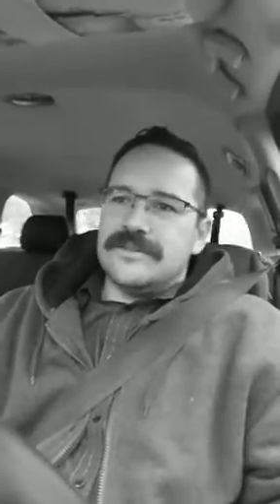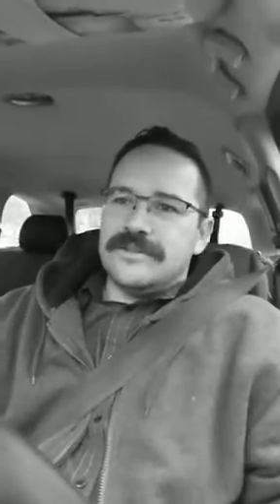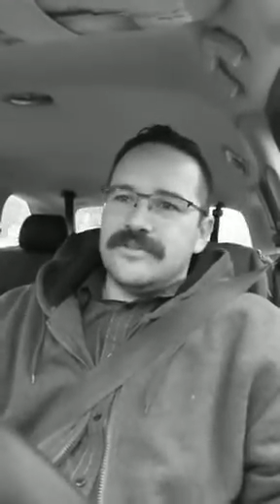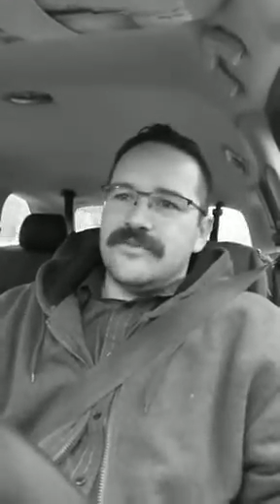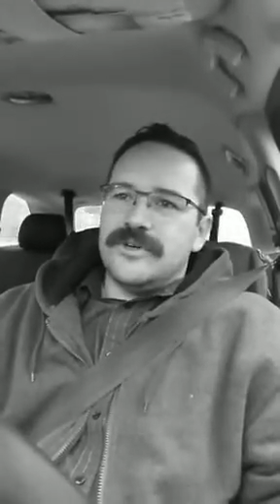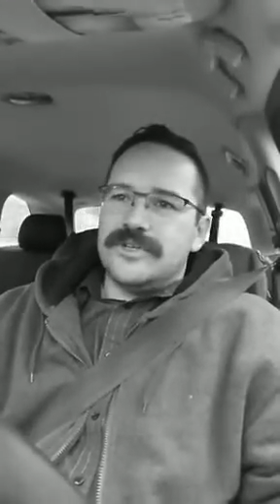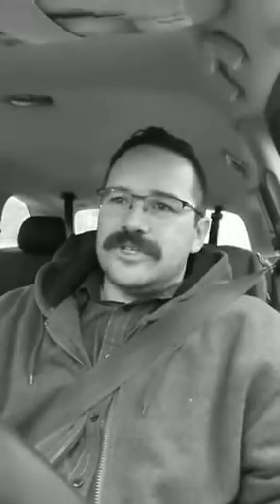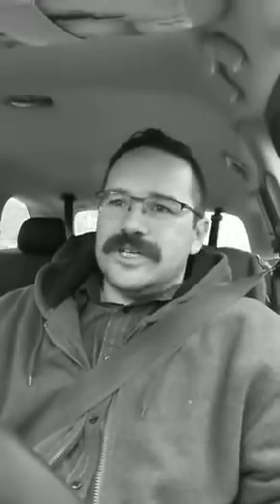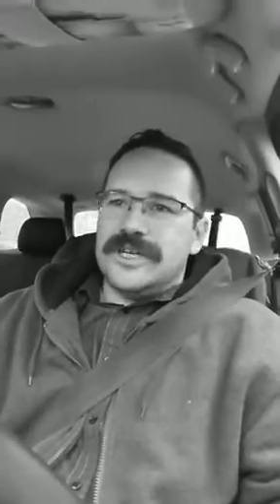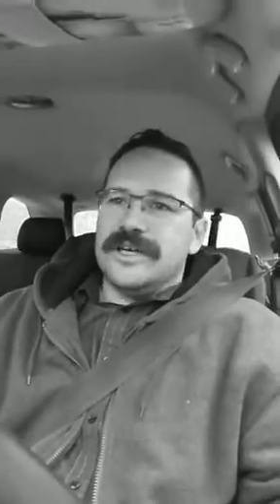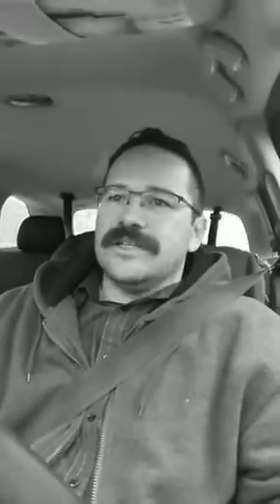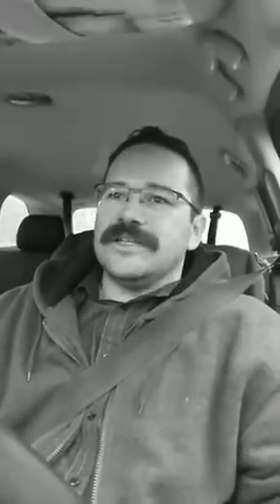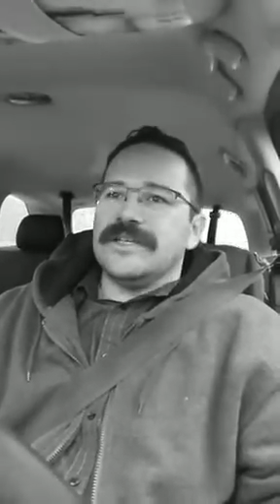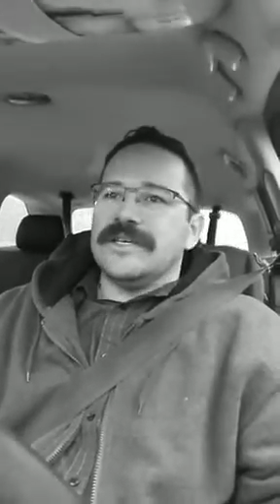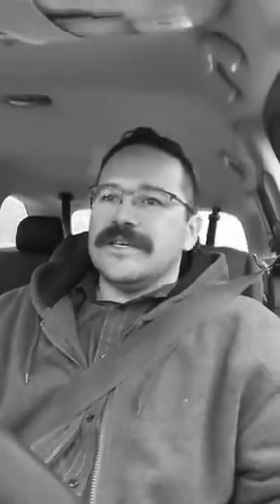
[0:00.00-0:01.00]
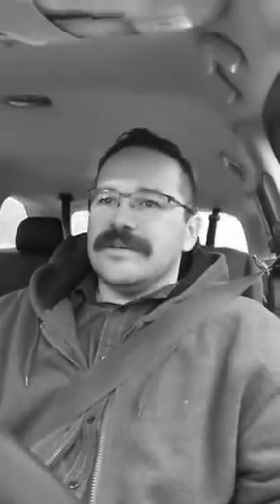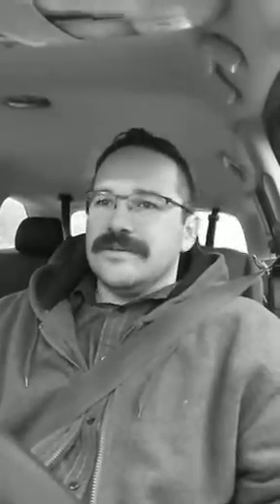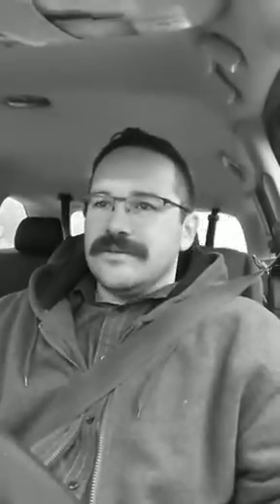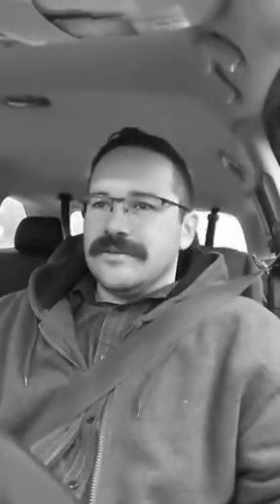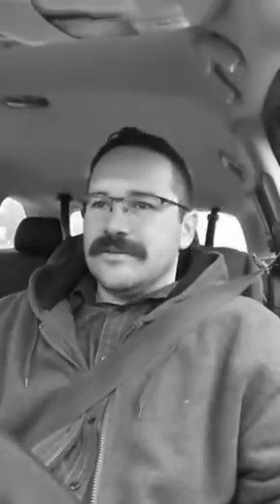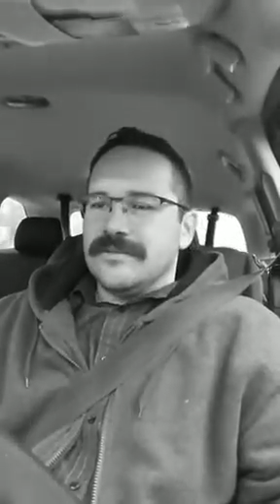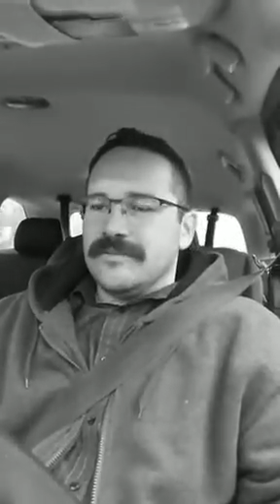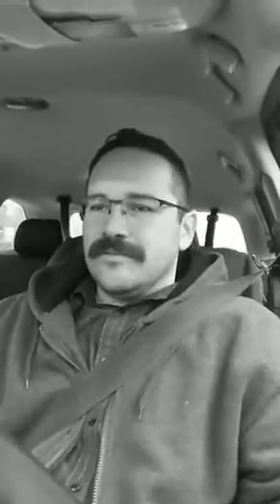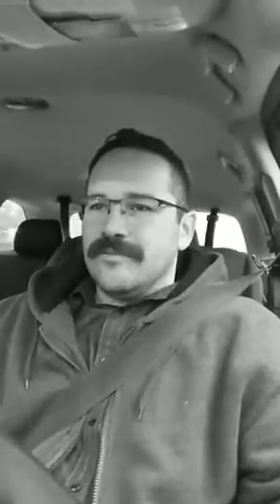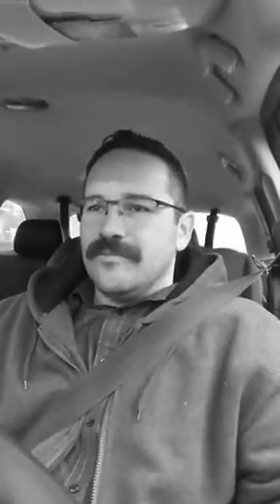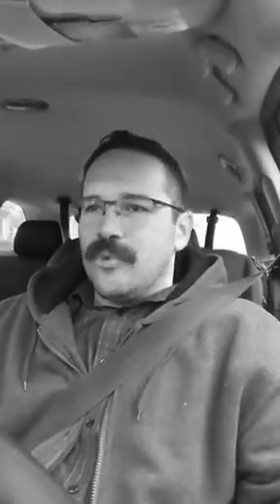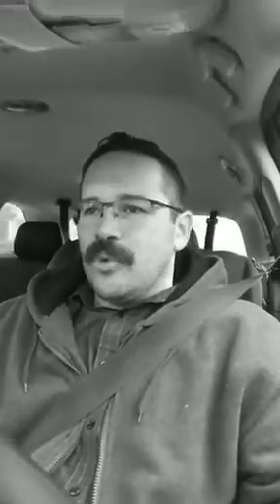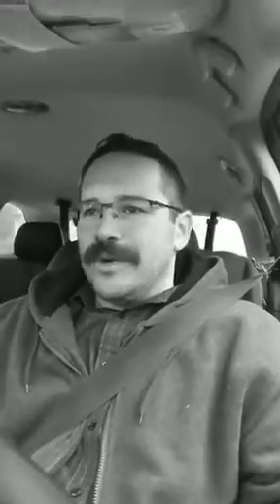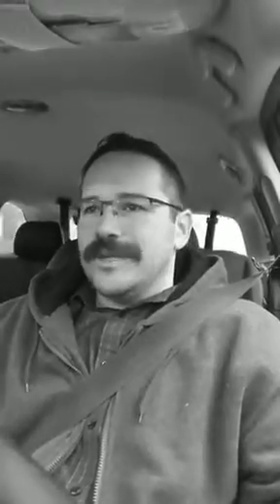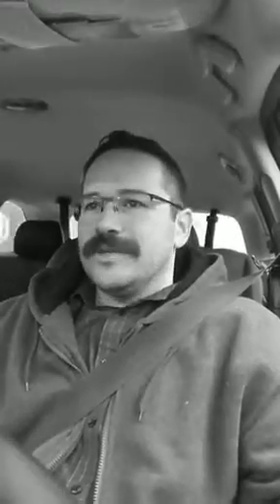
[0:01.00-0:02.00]
the functionality
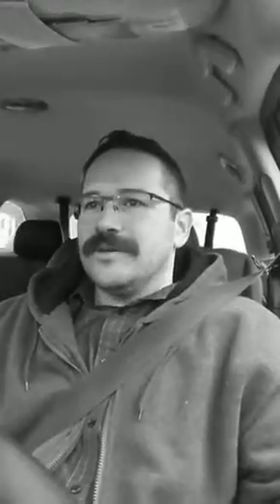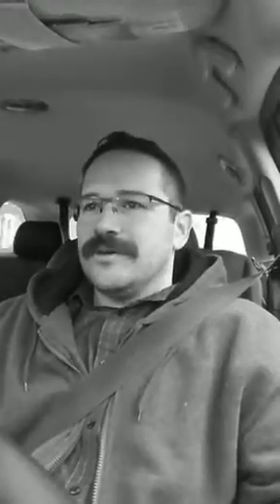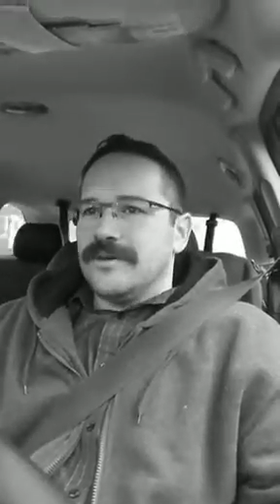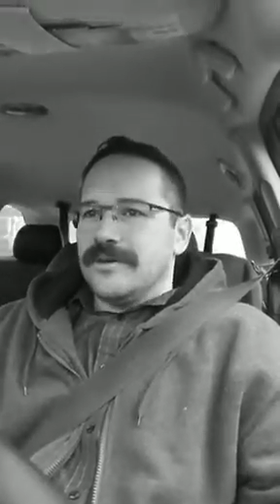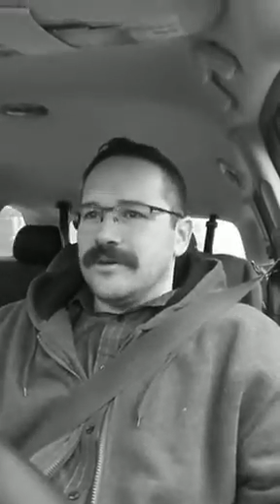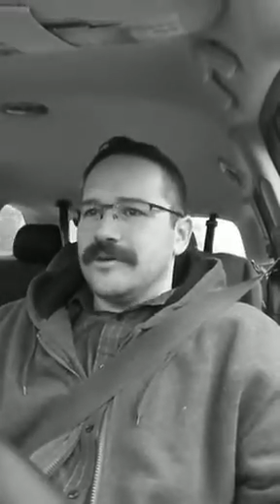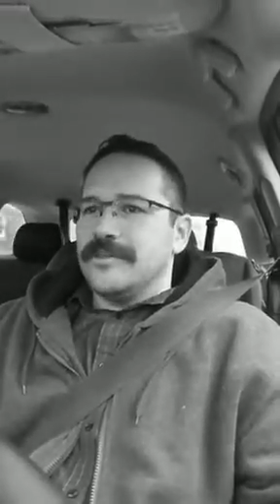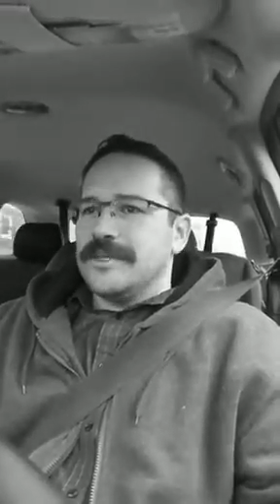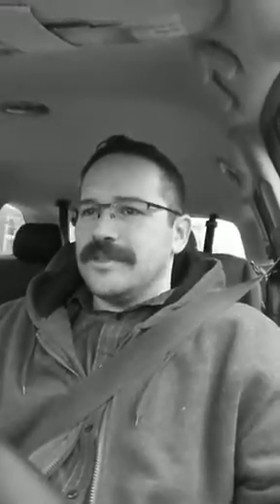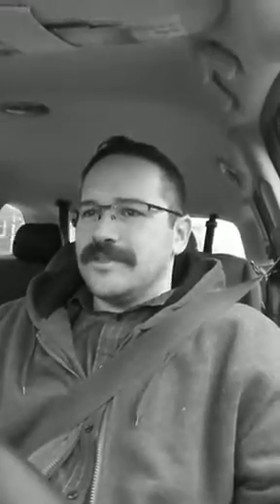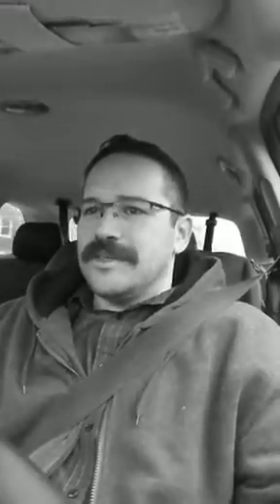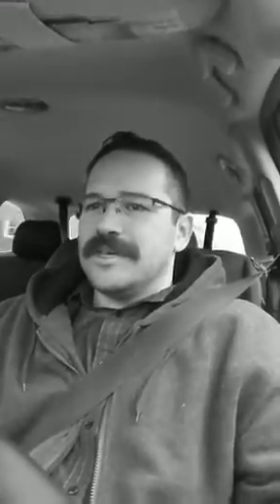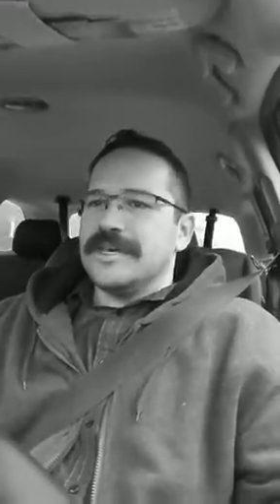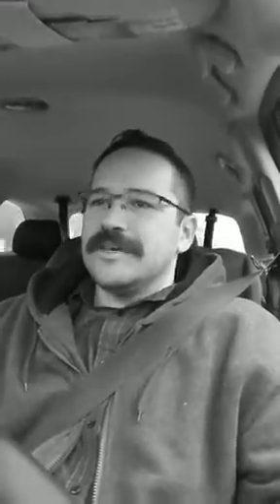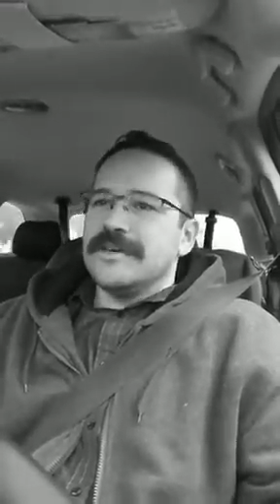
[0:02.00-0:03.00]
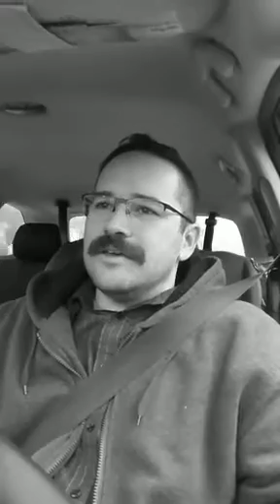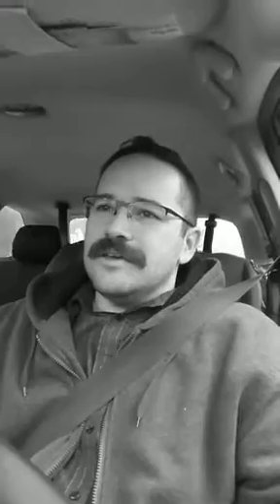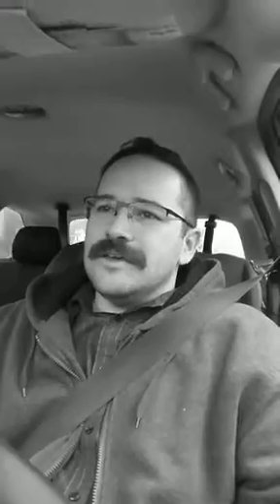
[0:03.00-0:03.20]
point argument thing